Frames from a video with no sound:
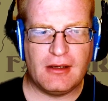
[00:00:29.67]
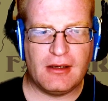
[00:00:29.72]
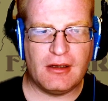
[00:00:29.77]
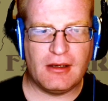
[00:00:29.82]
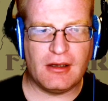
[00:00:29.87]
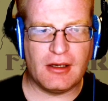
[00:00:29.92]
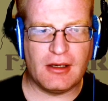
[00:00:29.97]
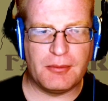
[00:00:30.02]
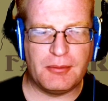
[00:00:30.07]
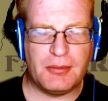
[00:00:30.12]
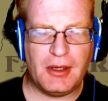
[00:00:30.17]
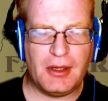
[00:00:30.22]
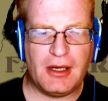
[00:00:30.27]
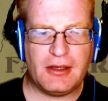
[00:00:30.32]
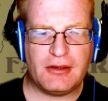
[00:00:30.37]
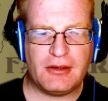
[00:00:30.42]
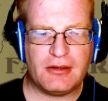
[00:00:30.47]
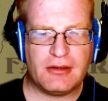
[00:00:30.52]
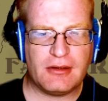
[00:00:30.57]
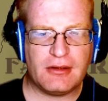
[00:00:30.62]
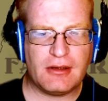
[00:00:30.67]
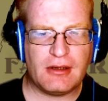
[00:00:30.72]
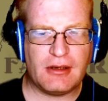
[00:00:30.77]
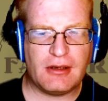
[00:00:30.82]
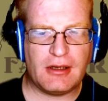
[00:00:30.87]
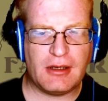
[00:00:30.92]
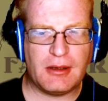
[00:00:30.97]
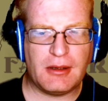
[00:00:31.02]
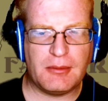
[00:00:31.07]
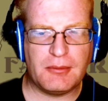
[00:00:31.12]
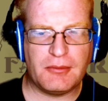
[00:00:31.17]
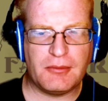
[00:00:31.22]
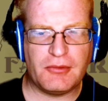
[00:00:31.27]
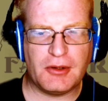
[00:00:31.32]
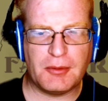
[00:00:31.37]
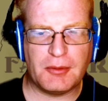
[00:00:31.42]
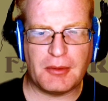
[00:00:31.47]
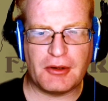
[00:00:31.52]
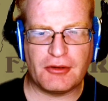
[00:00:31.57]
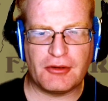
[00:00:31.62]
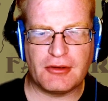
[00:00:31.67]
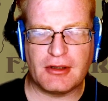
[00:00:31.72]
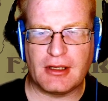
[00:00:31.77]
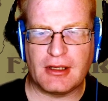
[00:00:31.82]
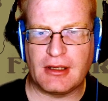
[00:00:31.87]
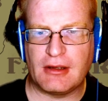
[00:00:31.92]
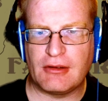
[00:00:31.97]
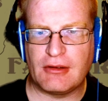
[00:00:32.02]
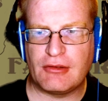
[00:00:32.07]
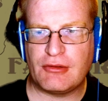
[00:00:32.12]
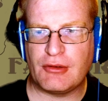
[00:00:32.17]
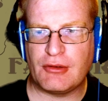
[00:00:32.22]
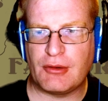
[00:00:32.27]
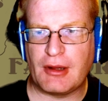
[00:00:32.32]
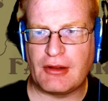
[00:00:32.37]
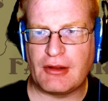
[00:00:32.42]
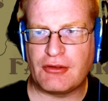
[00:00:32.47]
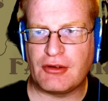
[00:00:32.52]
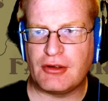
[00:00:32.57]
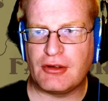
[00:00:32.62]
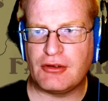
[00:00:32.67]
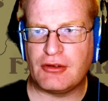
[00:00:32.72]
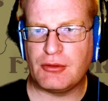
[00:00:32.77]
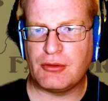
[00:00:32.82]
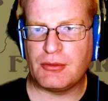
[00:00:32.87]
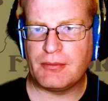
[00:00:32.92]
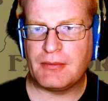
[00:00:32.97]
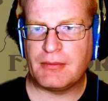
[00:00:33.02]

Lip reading: But I'm feeling better today, so that's good too.